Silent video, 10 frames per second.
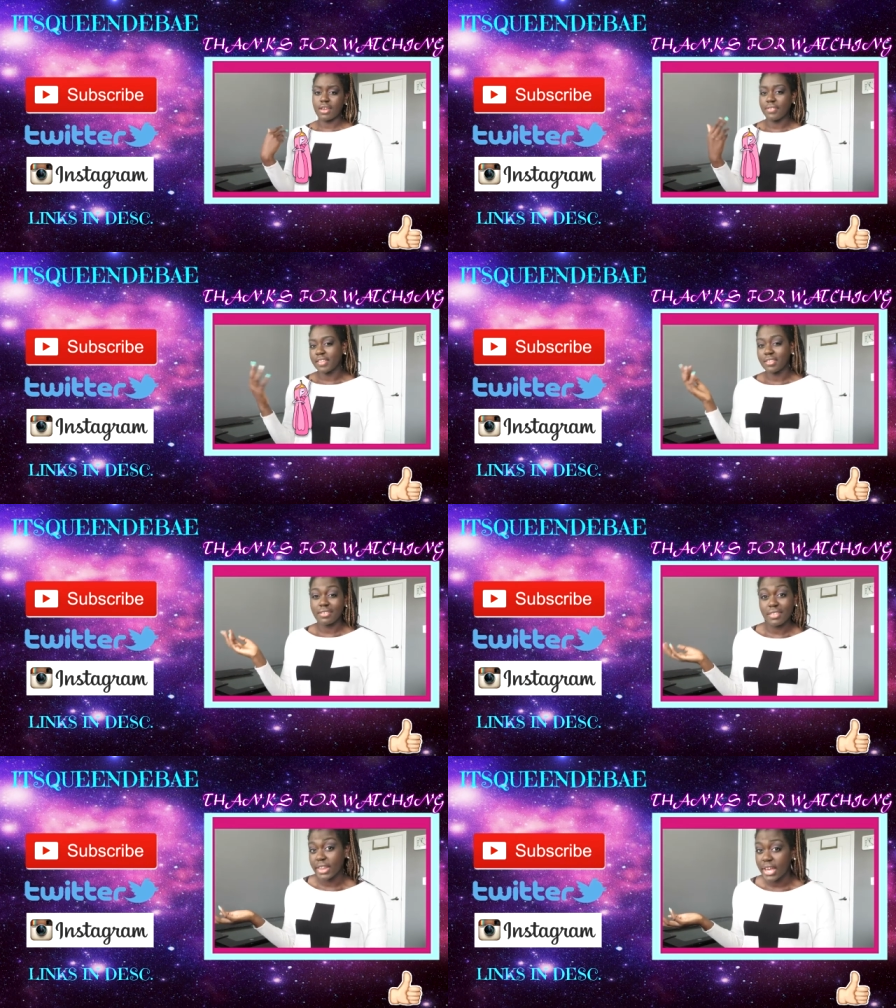How the
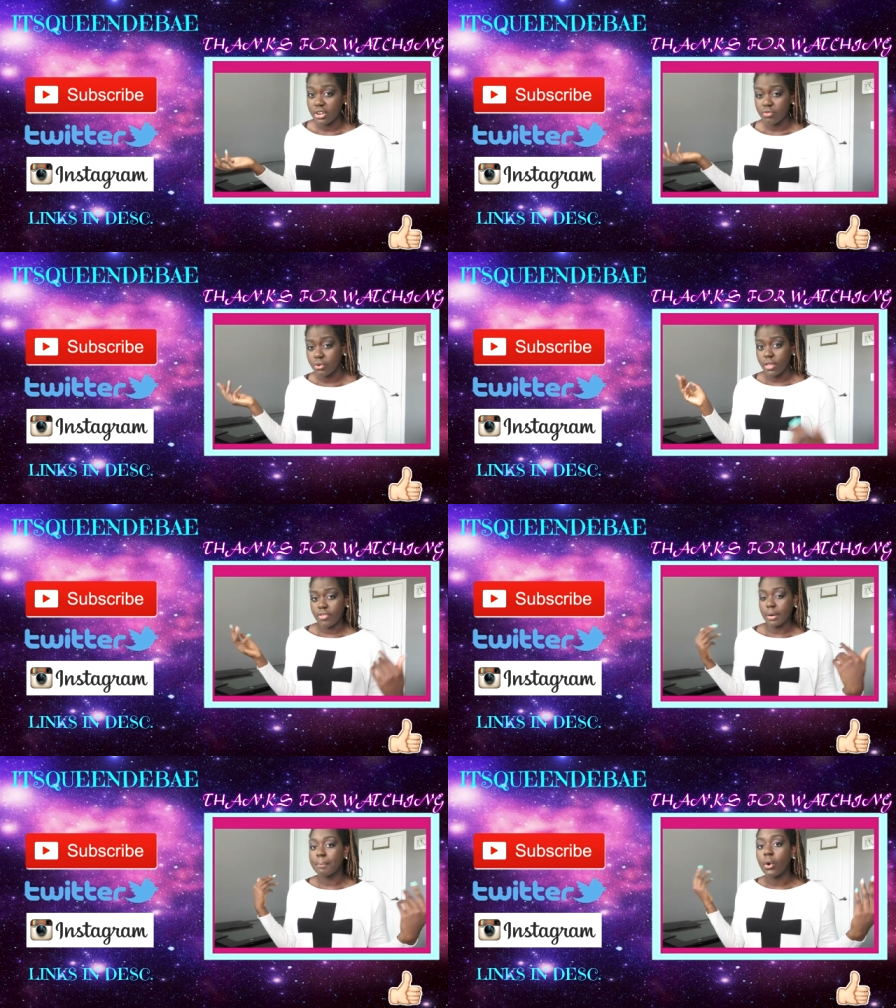fuck I let you slip
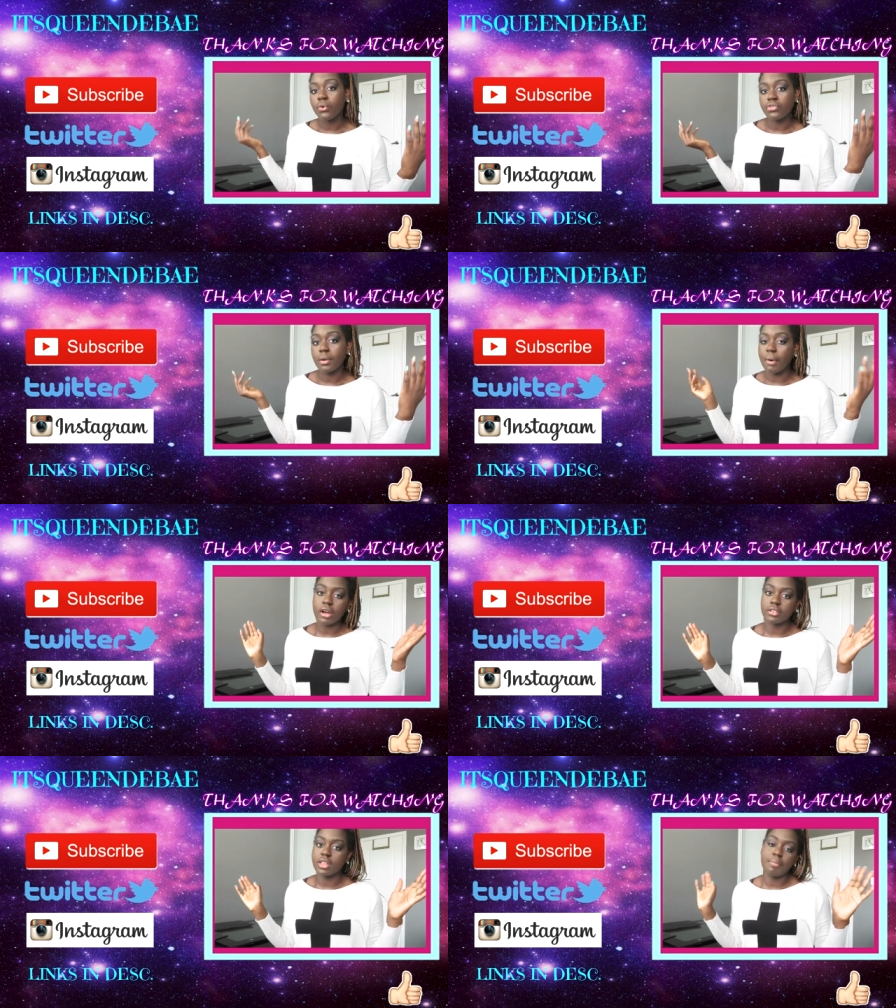away? Life
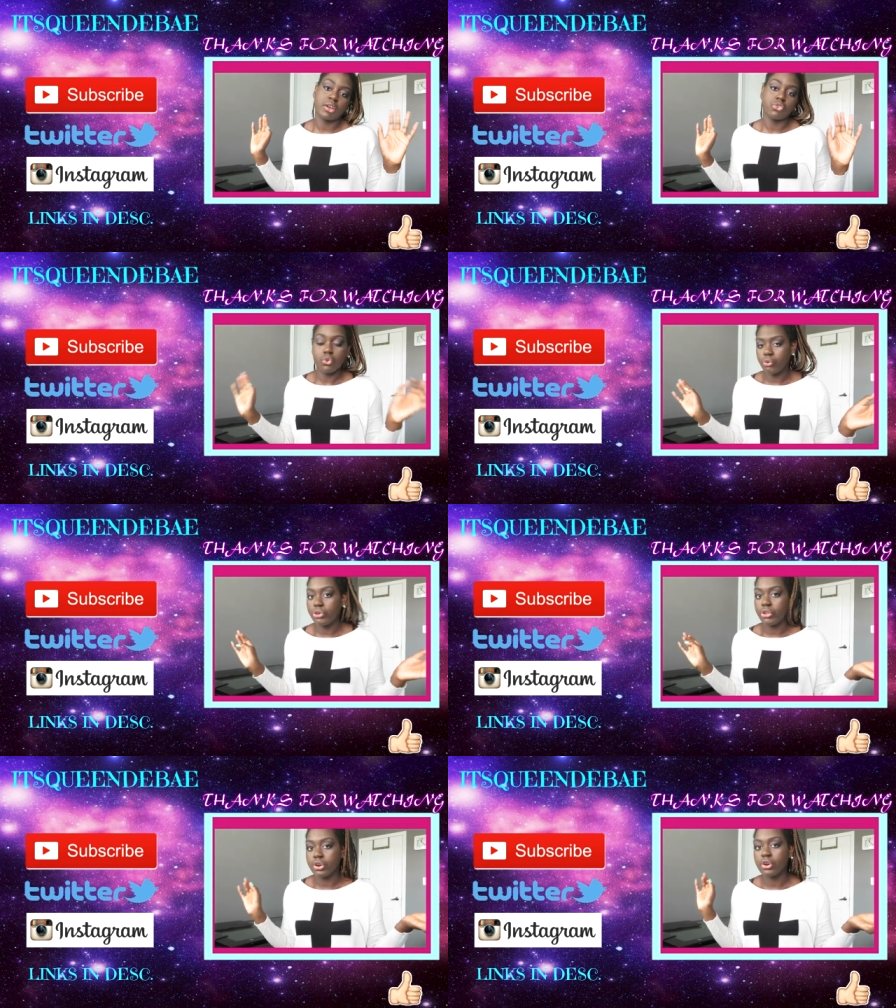for the party, but
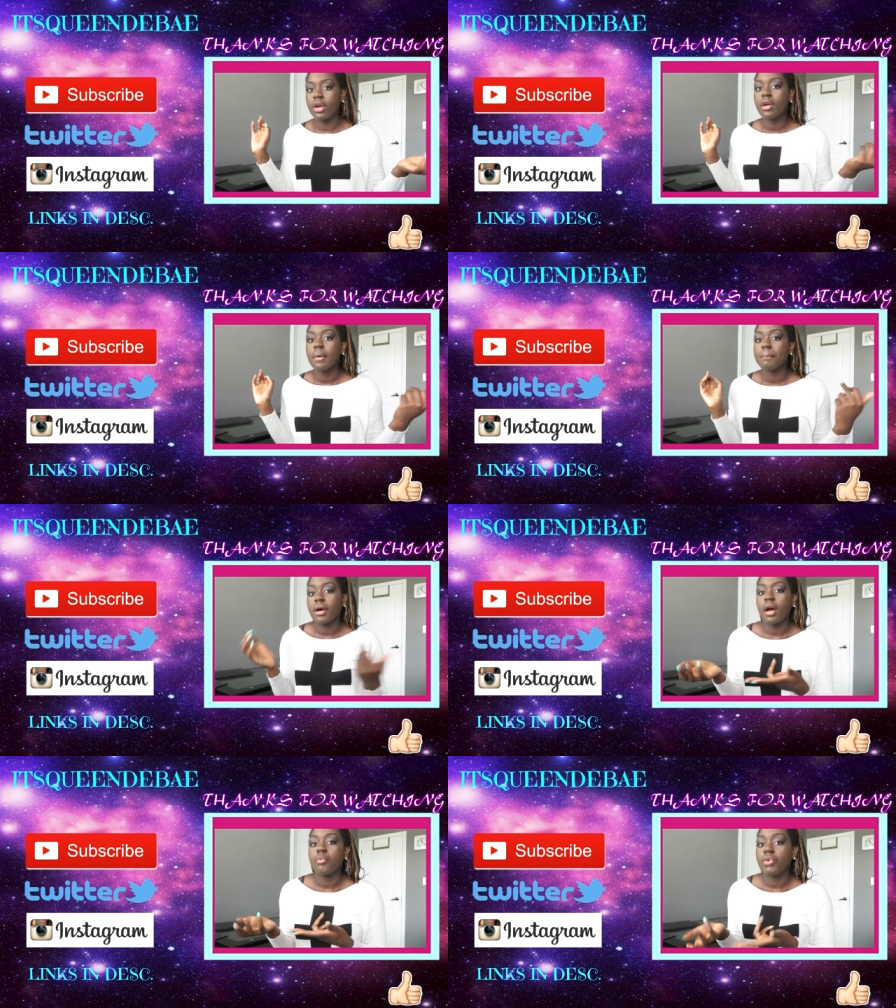I'm dead
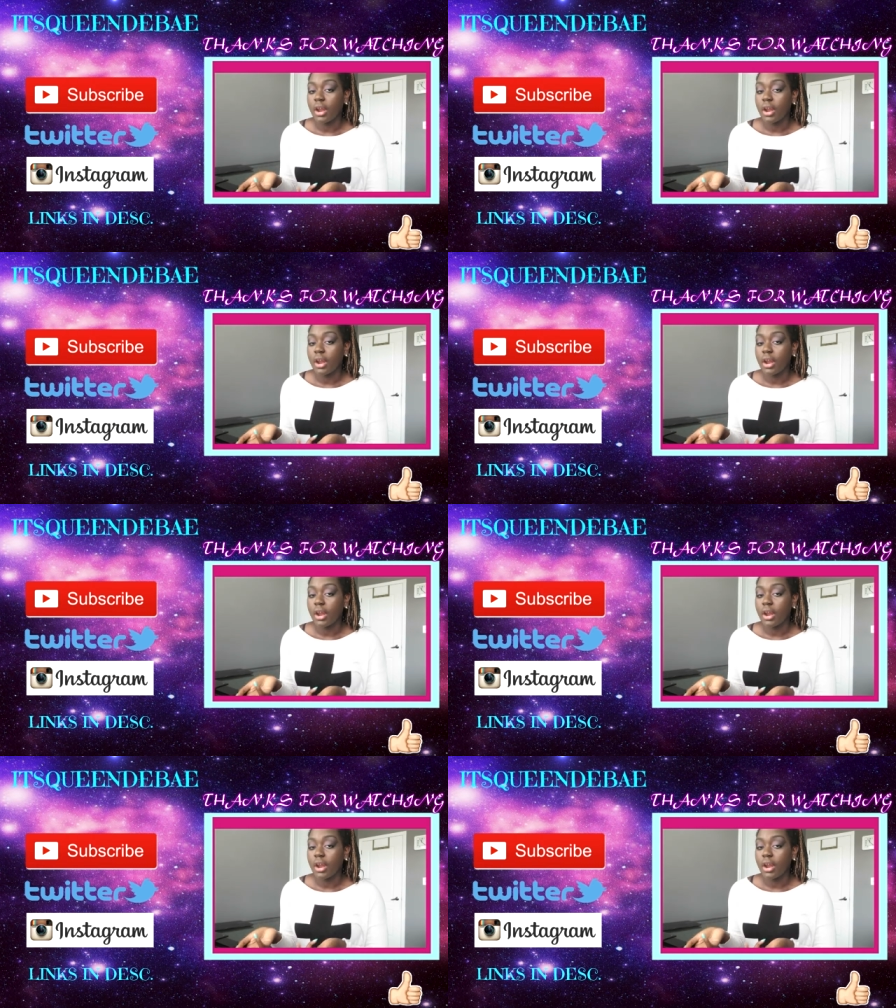inside.